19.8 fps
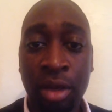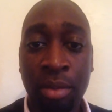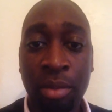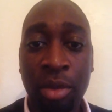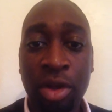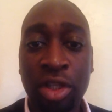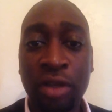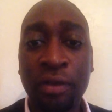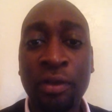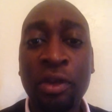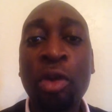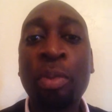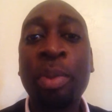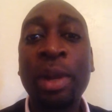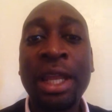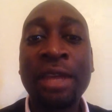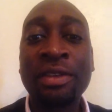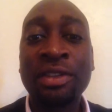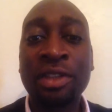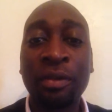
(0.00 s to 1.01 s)
Because if you
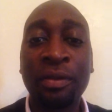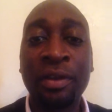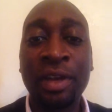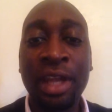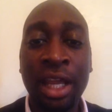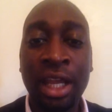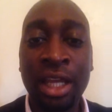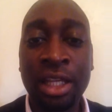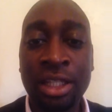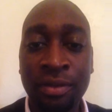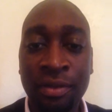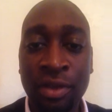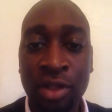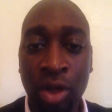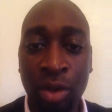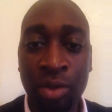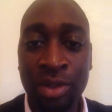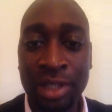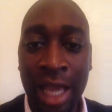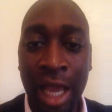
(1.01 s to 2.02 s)
believe something negative is
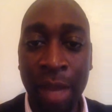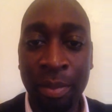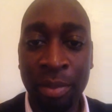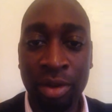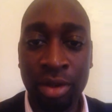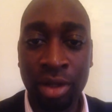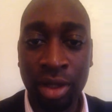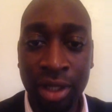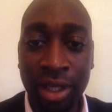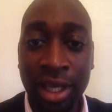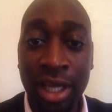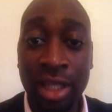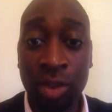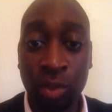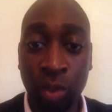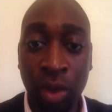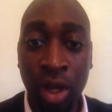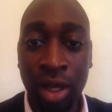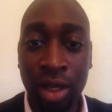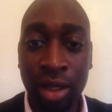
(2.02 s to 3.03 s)
going to happen, guess
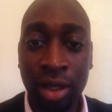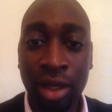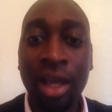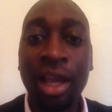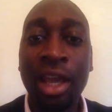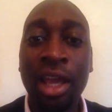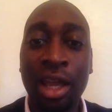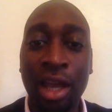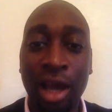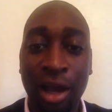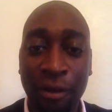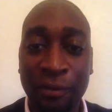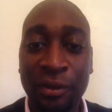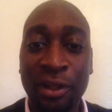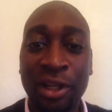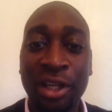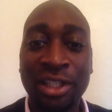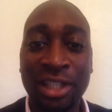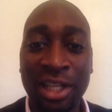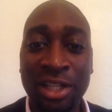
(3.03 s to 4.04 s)
what? It
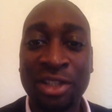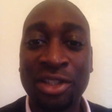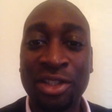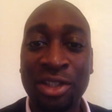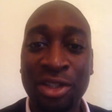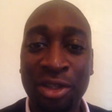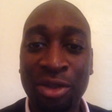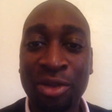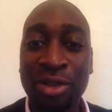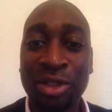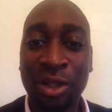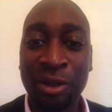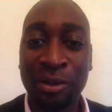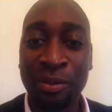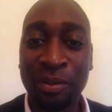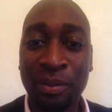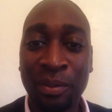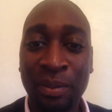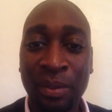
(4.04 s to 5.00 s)
tends to do so.